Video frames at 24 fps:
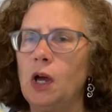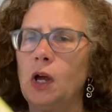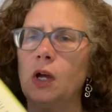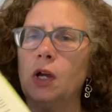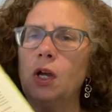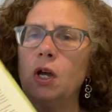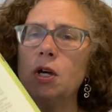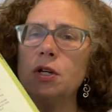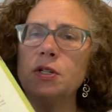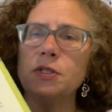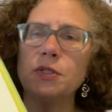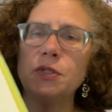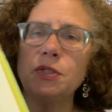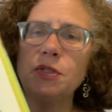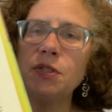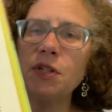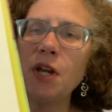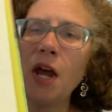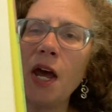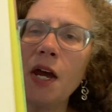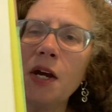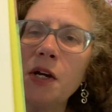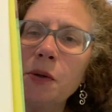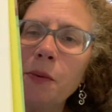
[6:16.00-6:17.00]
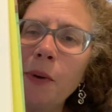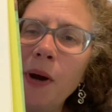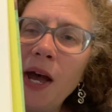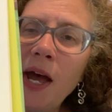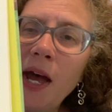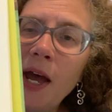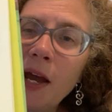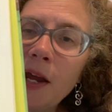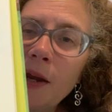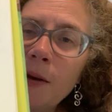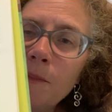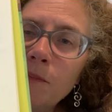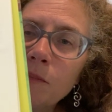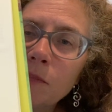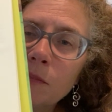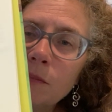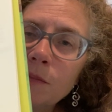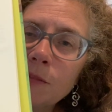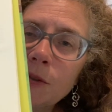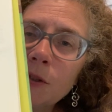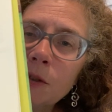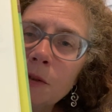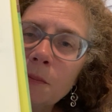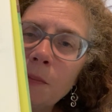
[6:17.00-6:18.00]
Couldn't stay away.
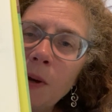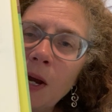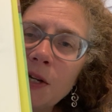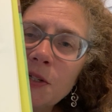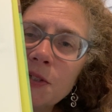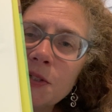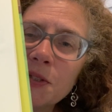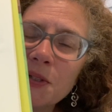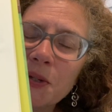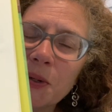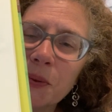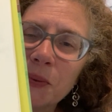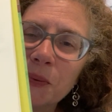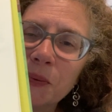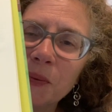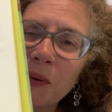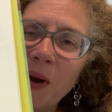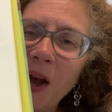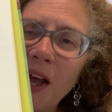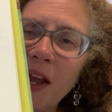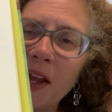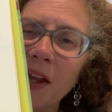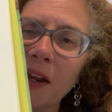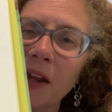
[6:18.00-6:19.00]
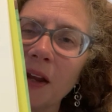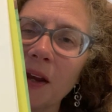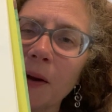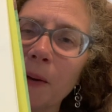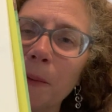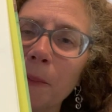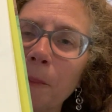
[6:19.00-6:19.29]
Too much to write.